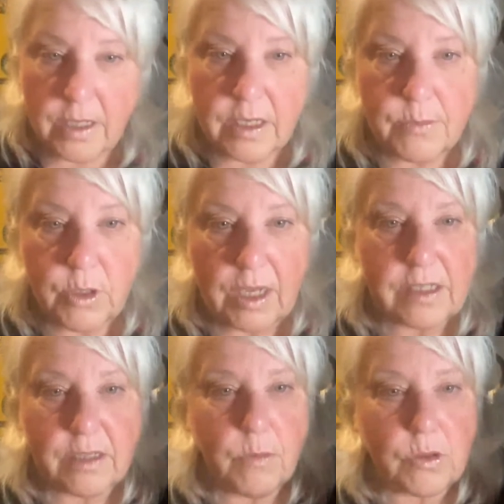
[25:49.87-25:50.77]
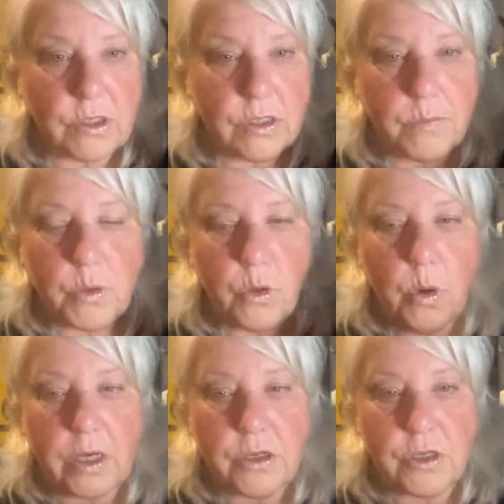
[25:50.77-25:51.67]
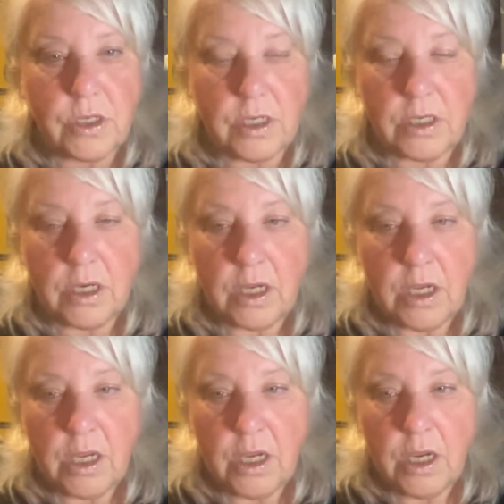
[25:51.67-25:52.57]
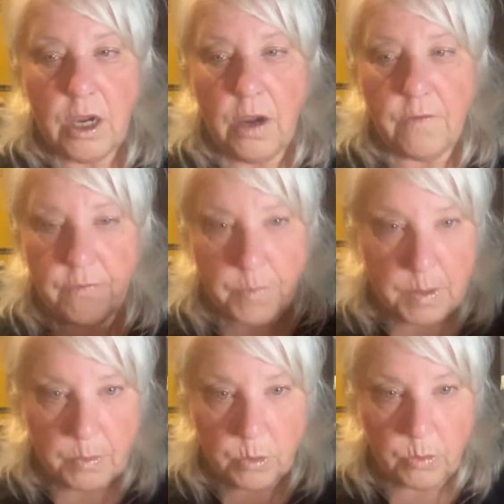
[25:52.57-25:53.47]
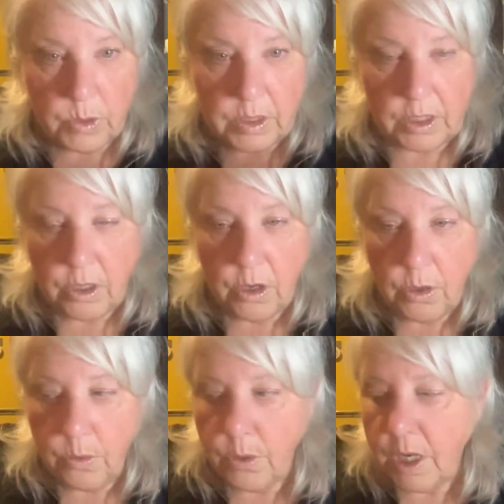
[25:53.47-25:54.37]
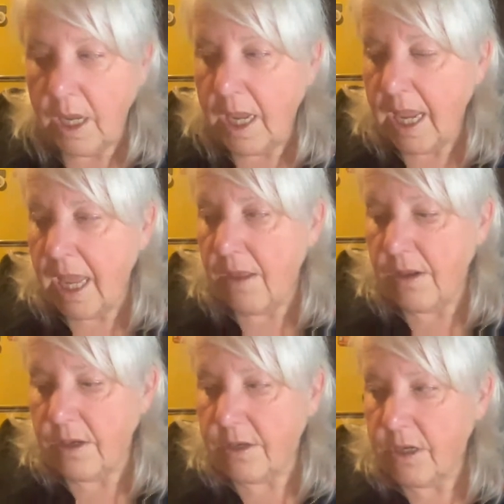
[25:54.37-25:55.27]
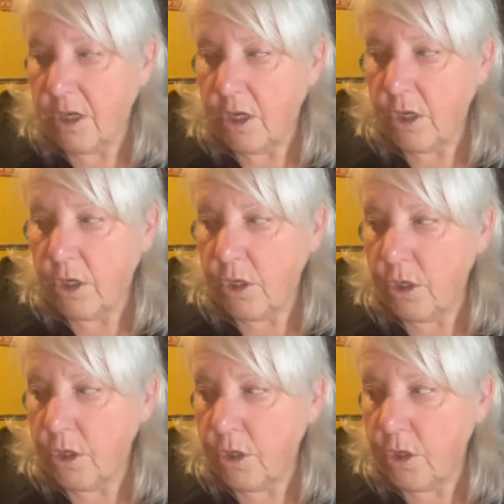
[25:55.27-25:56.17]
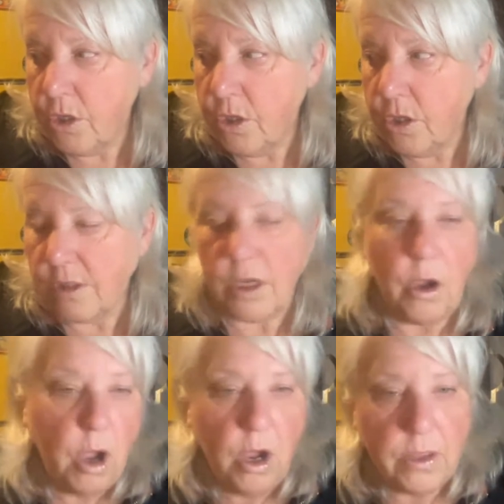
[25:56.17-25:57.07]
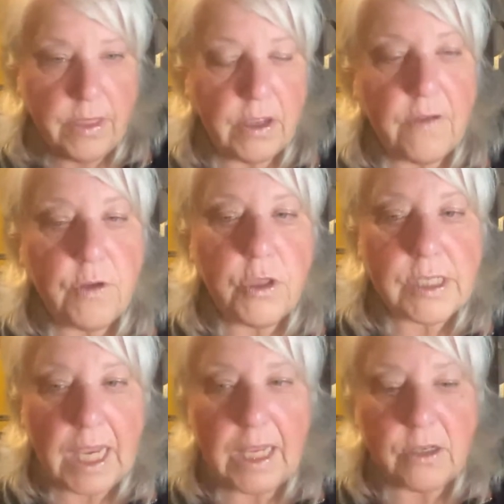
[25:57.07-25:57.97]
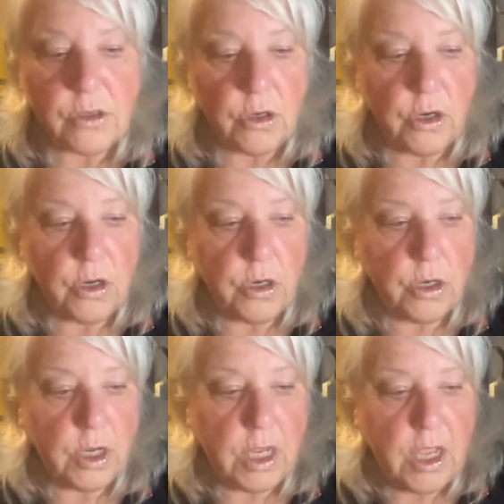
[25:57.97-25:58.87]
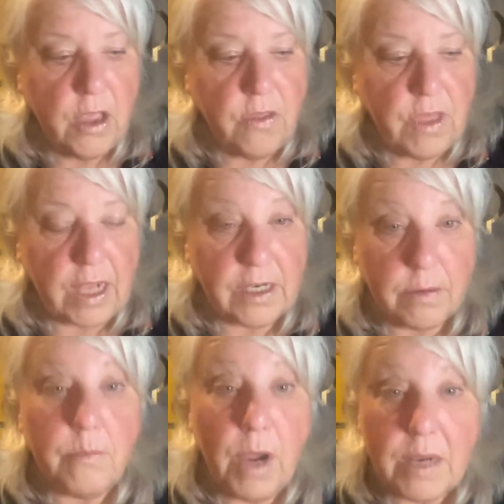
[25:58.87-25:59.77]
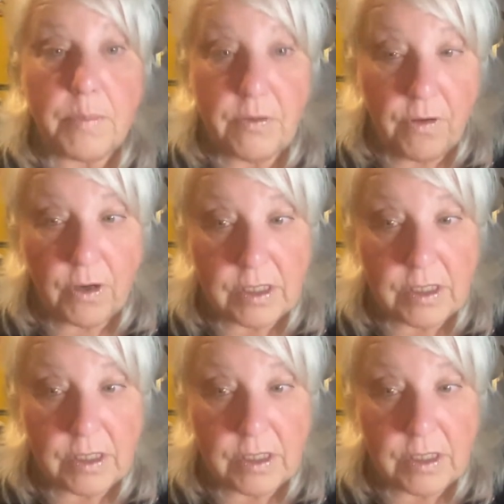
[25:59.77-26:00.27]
lot of times you ask the most simple question of people who really know, and they'll say, oh, they'll give you this answer that might be very